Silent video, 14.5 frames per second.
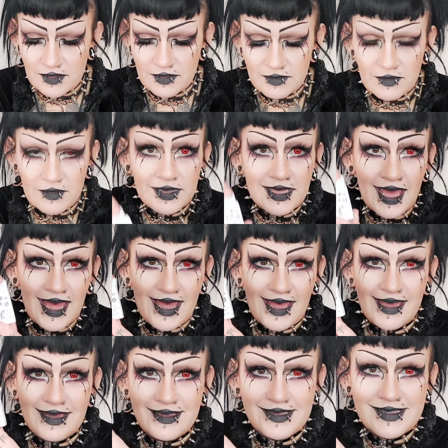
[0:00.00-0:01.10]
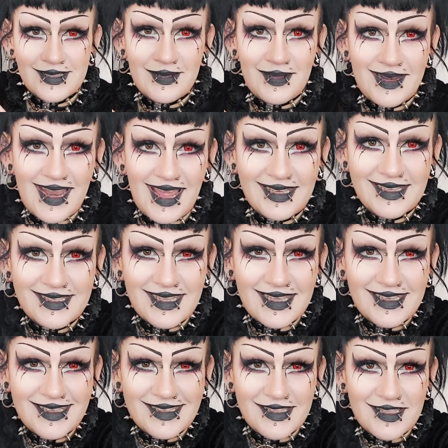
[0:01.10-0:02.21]
Okay, so next
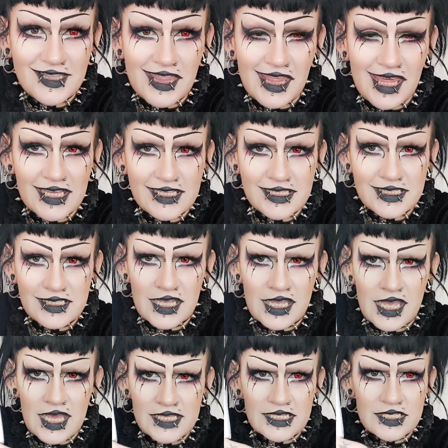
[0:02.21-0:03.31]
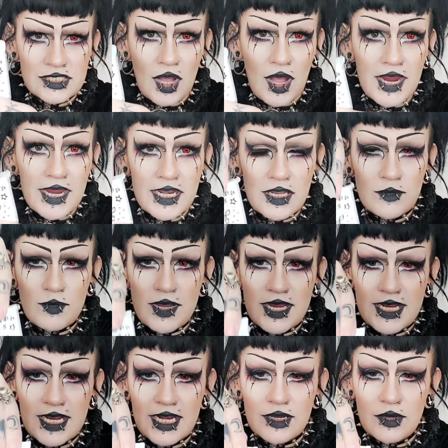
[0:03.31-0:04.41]
is this. It's a tiny,
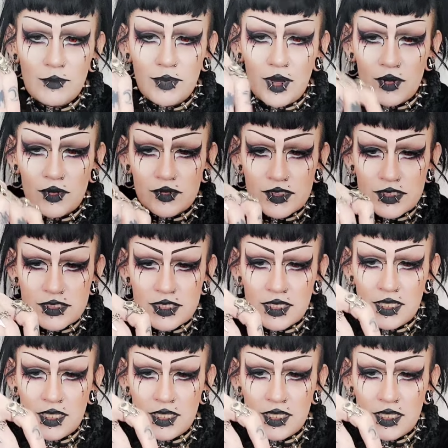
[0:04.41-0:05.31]
really little box.